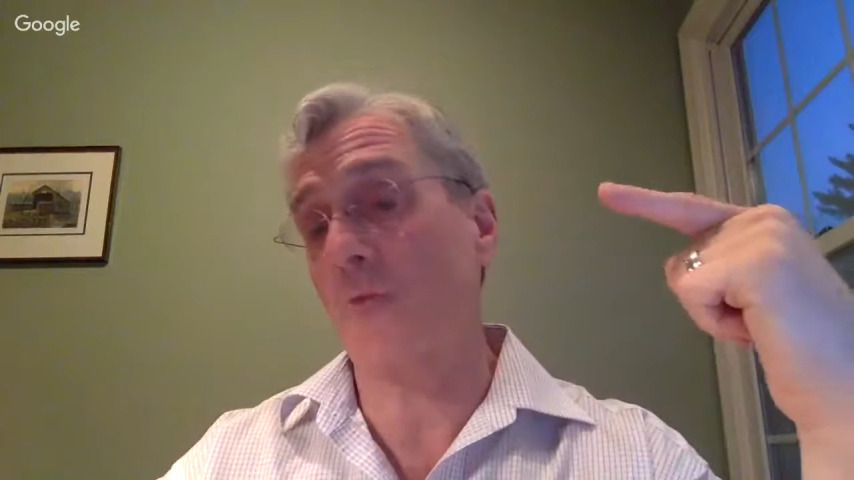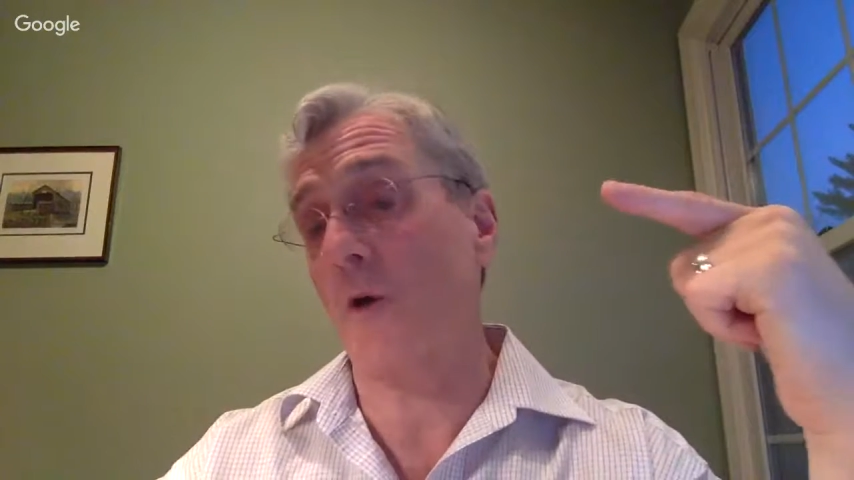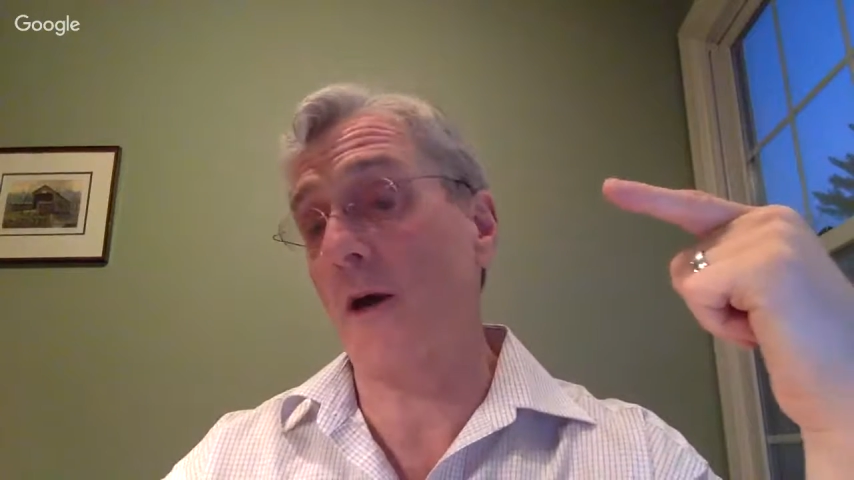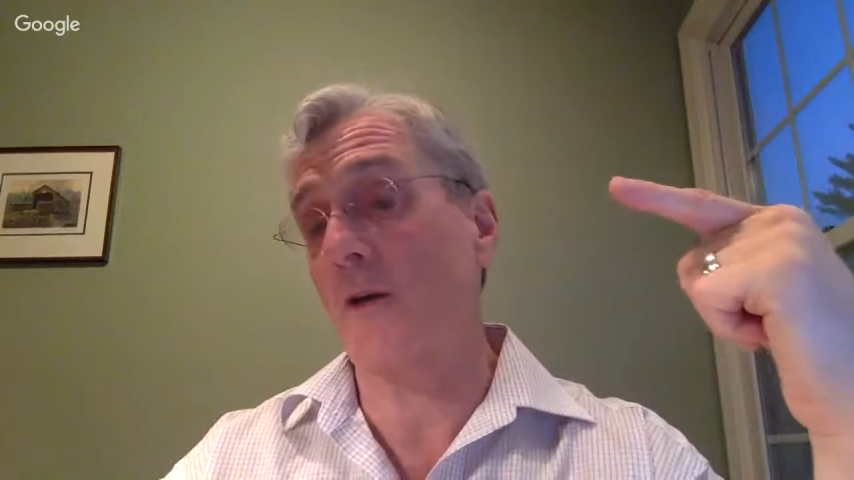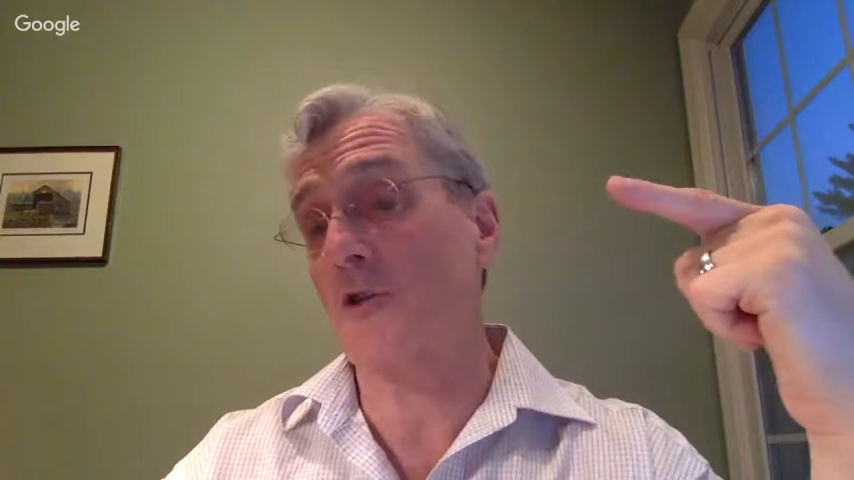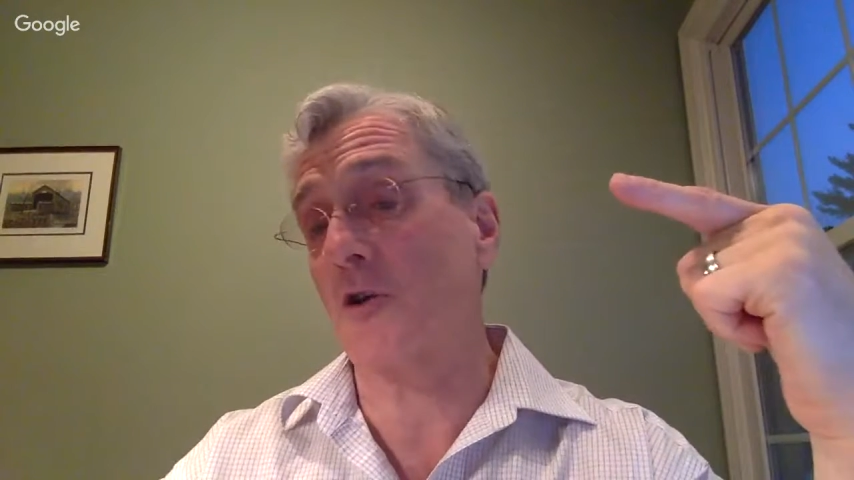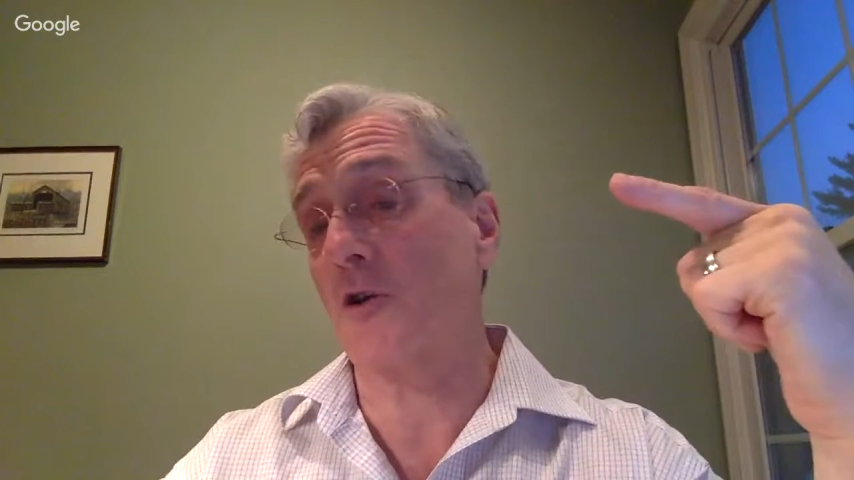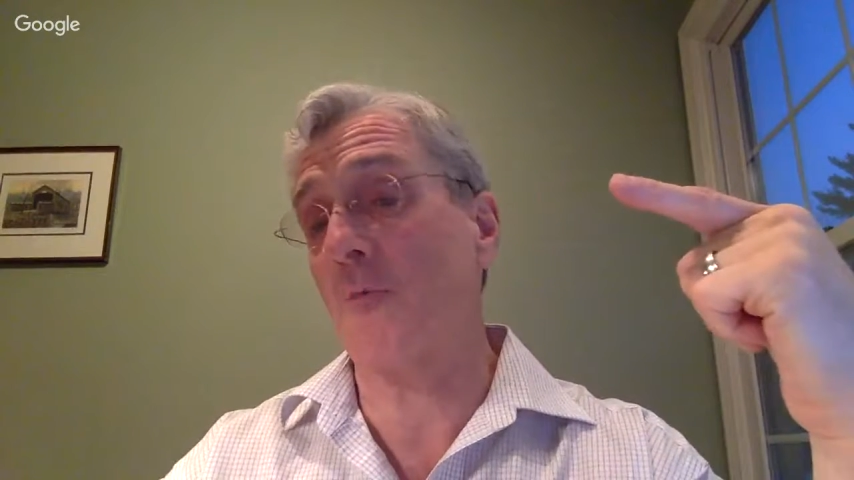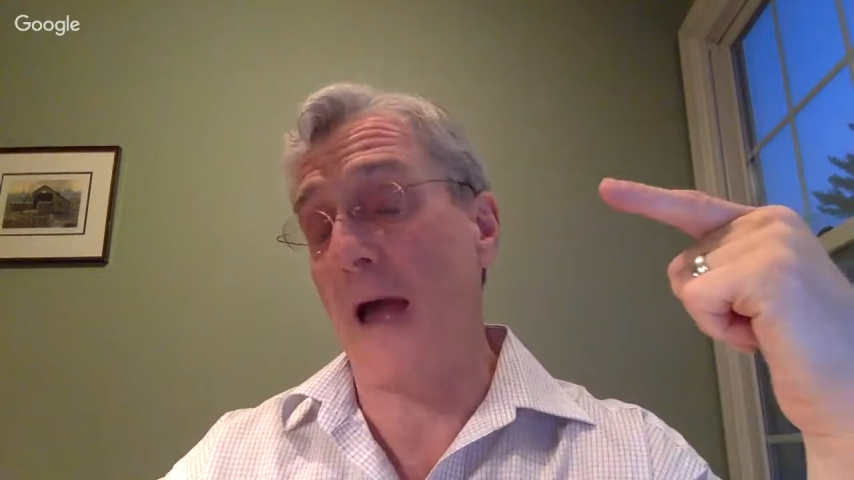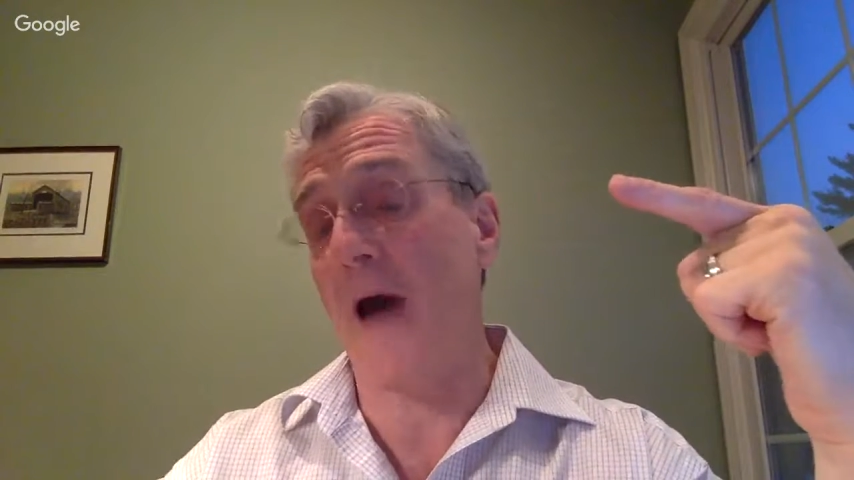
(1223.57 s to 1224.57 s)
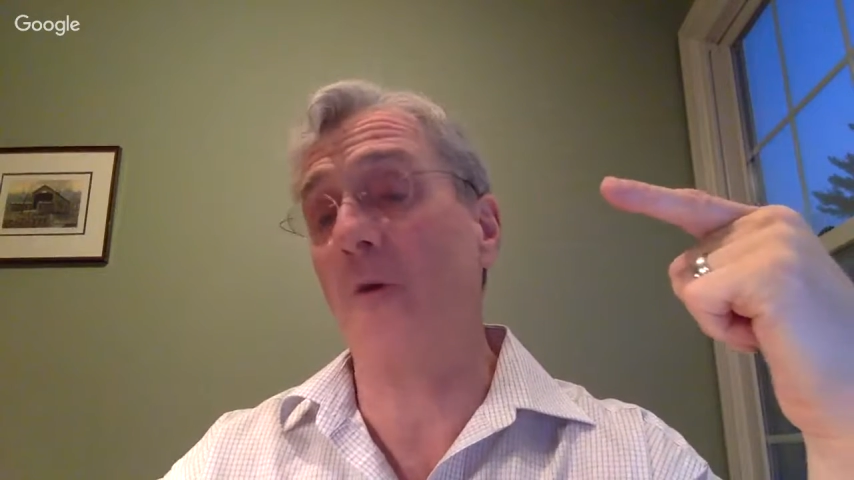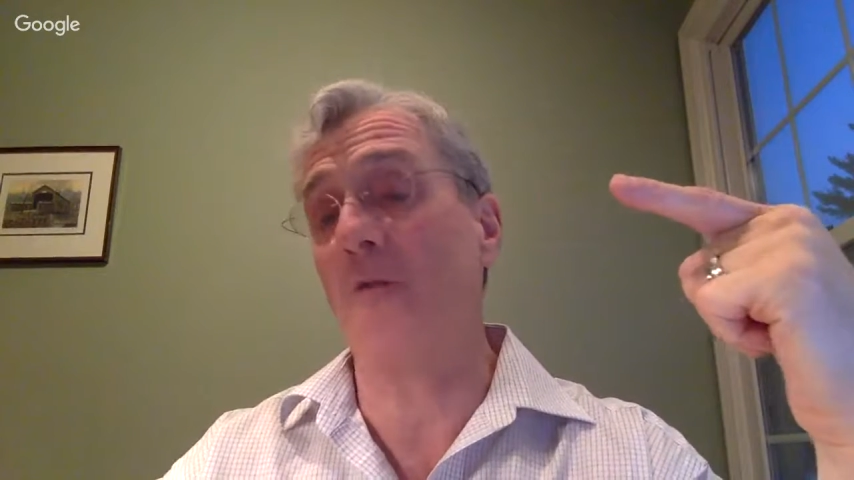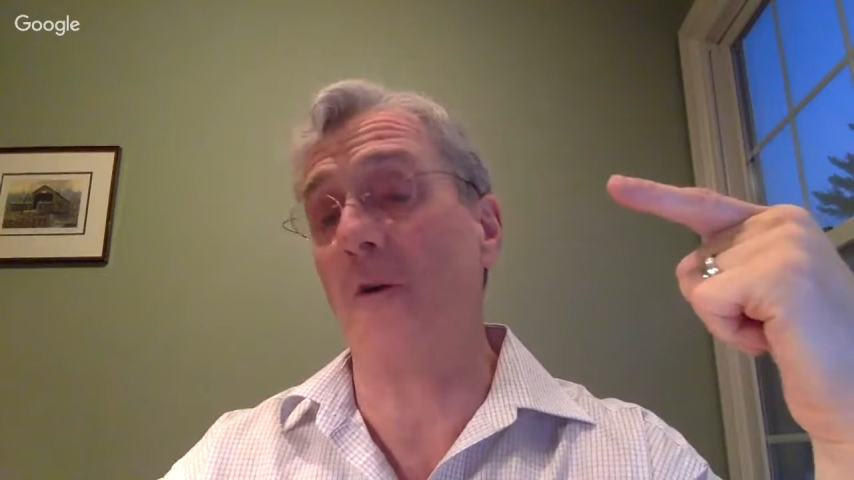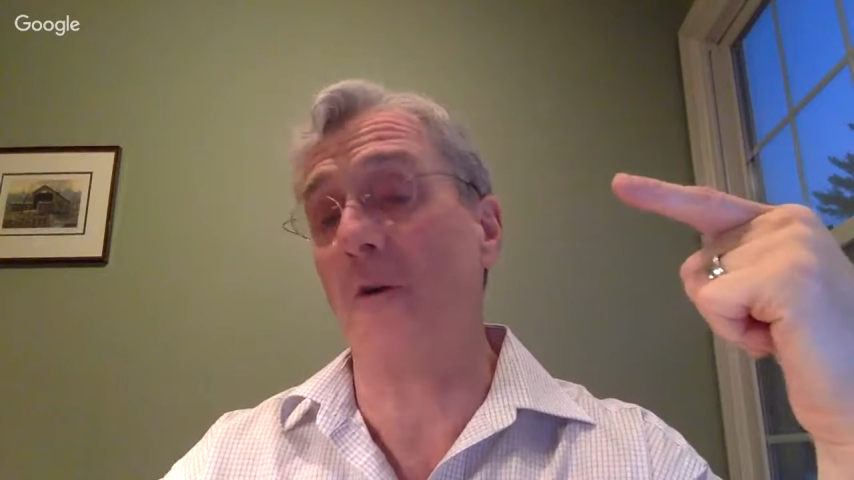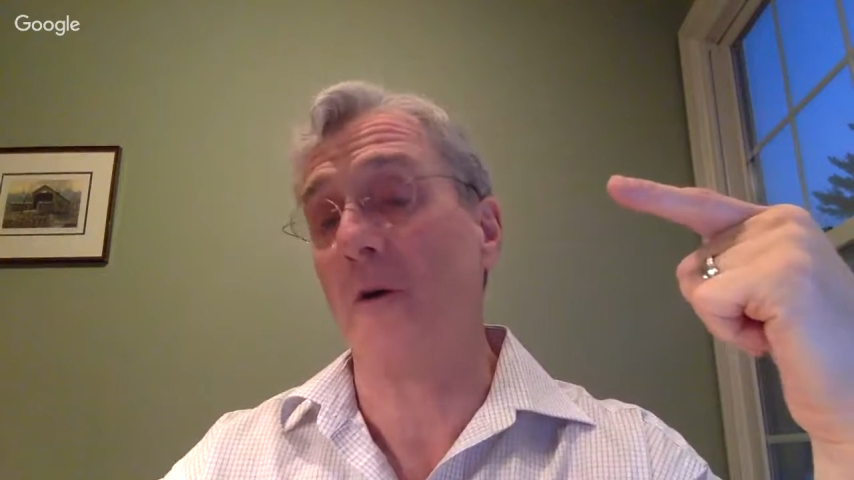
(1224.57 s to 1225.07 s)
why it's so
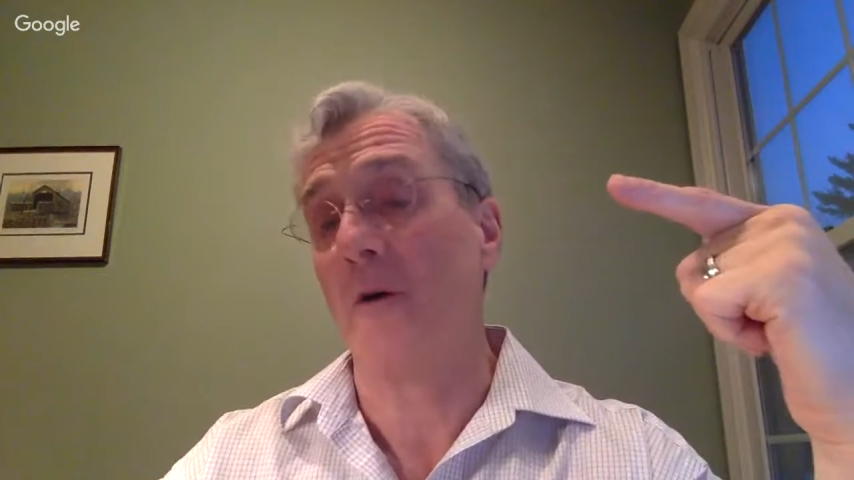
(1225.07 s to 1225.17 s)
powerful.